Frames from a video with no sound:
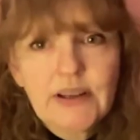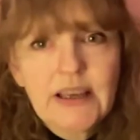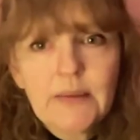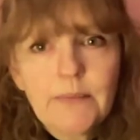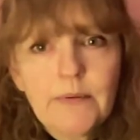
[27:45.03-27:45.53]

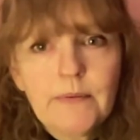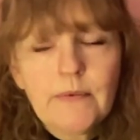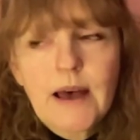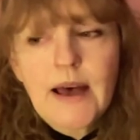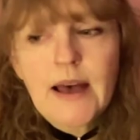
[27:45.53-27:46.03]
sleep
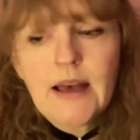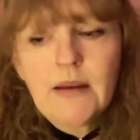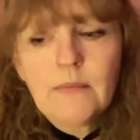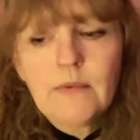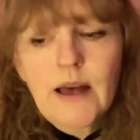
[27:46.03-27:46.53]

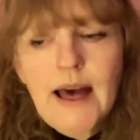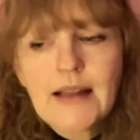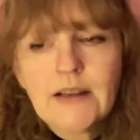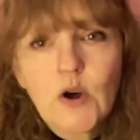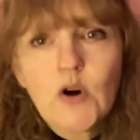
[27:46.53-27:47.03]
and
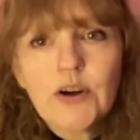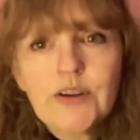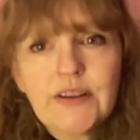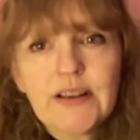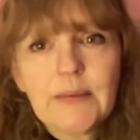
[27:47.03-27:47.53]
longer
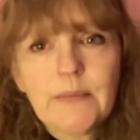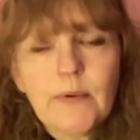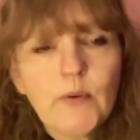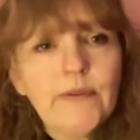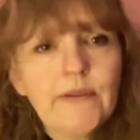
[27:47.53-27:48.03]
sleep,
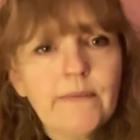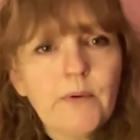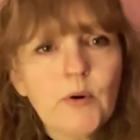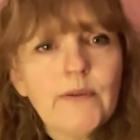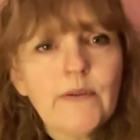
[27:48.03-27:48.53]
both of
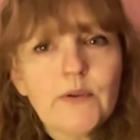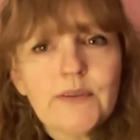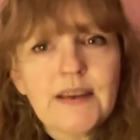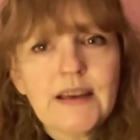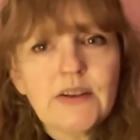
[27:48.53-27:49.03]
those
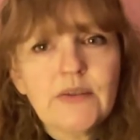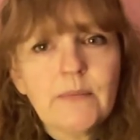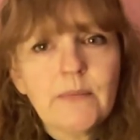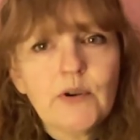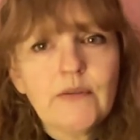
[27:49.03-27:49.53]
things are
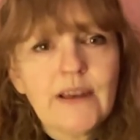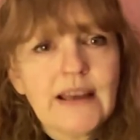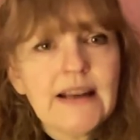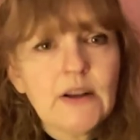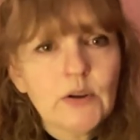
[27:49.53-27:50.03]
improving
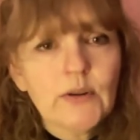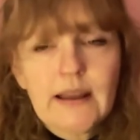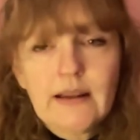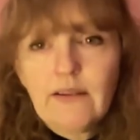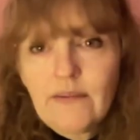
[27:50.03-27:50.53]

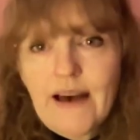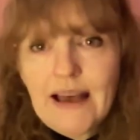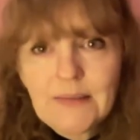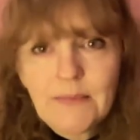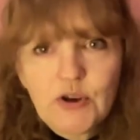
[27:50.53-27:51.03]
in the
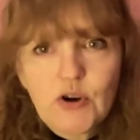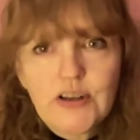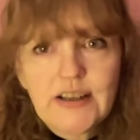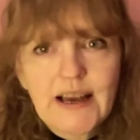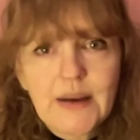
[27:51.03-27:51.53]
vast
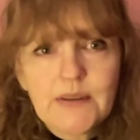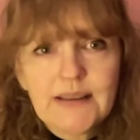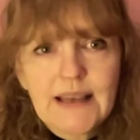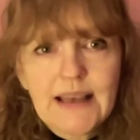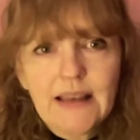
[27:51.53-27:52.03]
majority, I would
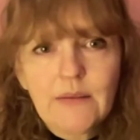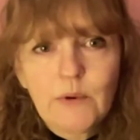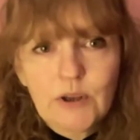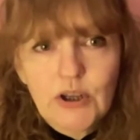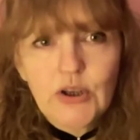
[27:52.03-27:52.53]
say,
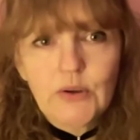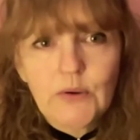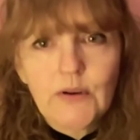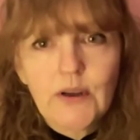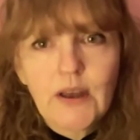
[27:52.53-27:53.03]
wouldn't
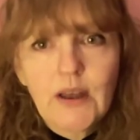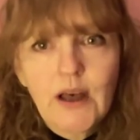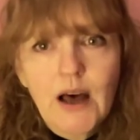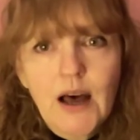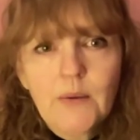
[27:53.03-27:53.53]
you?
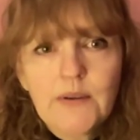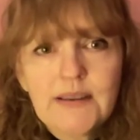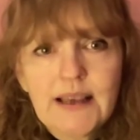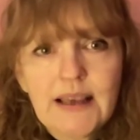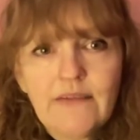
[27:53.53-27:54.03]
I would
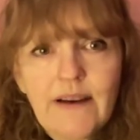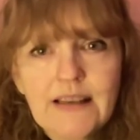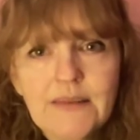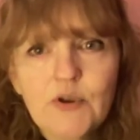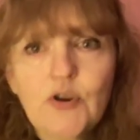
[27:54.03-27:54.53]
say the
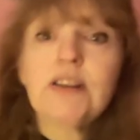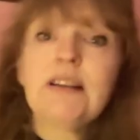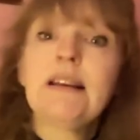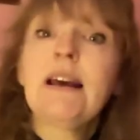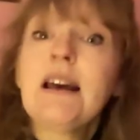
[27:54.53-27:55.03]
vast
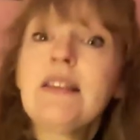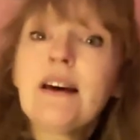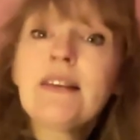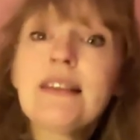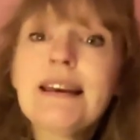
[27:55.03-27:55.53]
majority. The
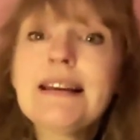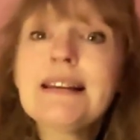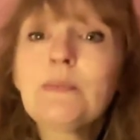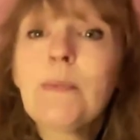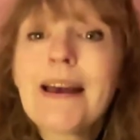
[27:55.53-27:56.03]
other thing
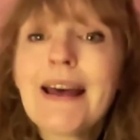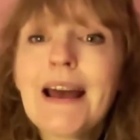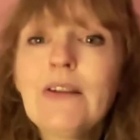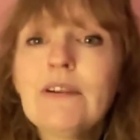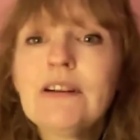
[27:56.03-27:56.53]
is by
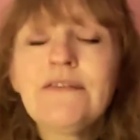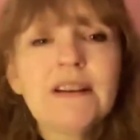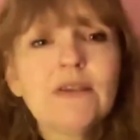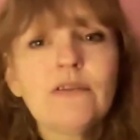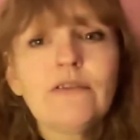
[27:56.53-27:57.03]
getting rid of
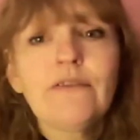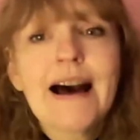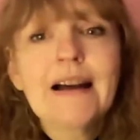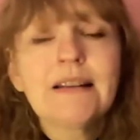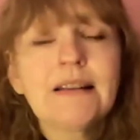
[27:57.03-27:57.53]
visceral
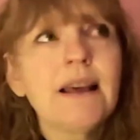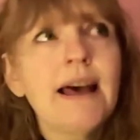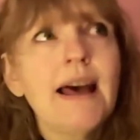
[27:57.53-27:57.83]
fat,